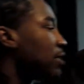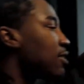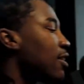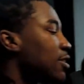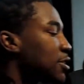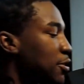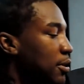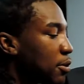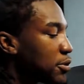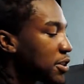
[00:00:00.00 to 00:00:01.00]
car show and I
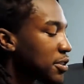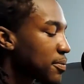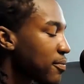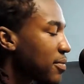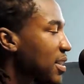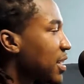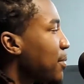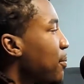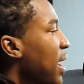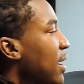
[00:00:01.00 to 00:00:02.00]
was just in the
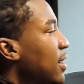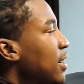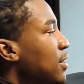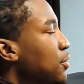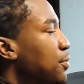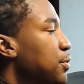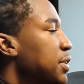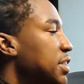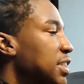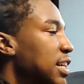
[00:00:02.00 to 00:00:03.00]
back. I knew a few
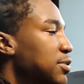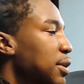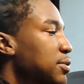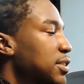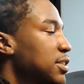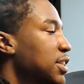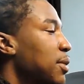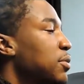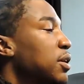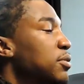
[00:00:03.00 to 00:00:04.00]
DJs, so I was just
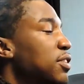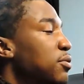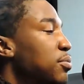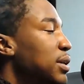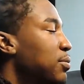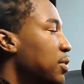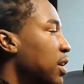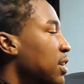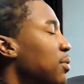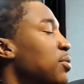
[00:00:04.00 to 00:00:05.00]
chopping up with different people, and I
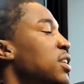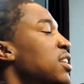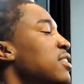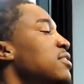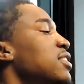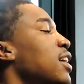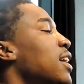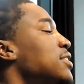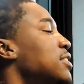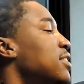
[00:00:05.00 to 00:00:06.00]
ended up running into
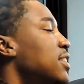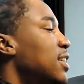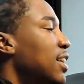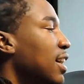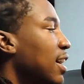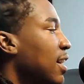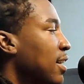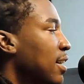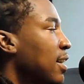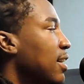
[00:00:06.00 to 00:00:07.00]
Ghazi, and
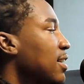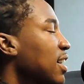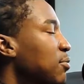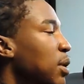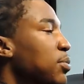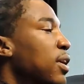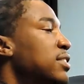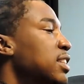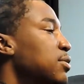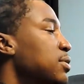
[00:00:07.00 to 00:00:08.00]
I gave him my
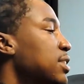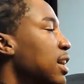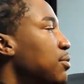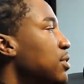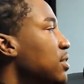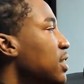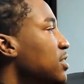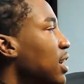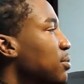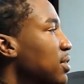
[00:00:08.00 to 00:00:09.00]
project. We sat and we
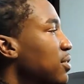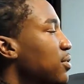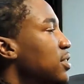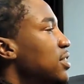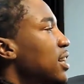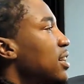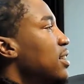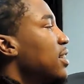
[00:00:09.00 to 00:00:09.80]
chopped it up for a second.